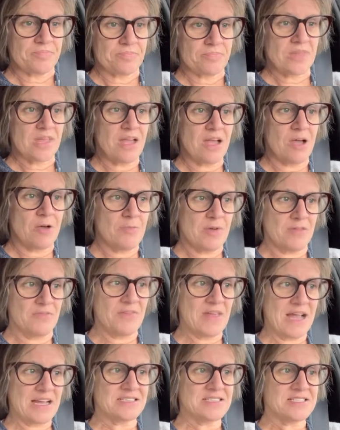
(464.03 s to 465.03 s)

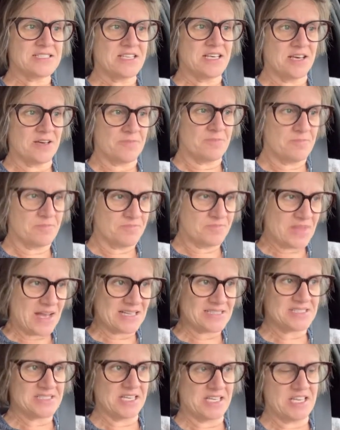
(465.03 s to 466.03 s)
And that's
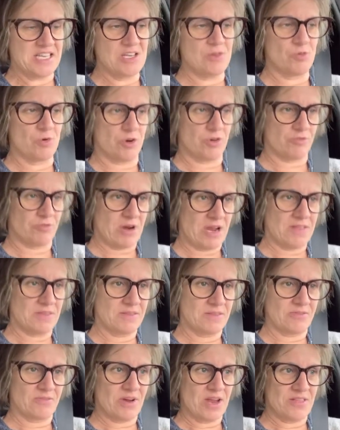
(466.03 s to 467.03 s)
the key word
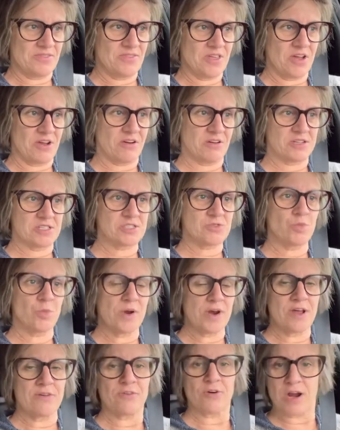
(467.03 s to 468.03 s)
right there, is
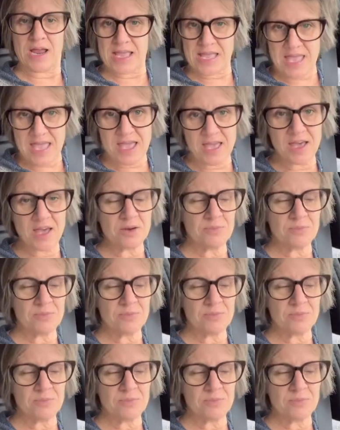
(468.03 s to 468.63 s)
whenever I can,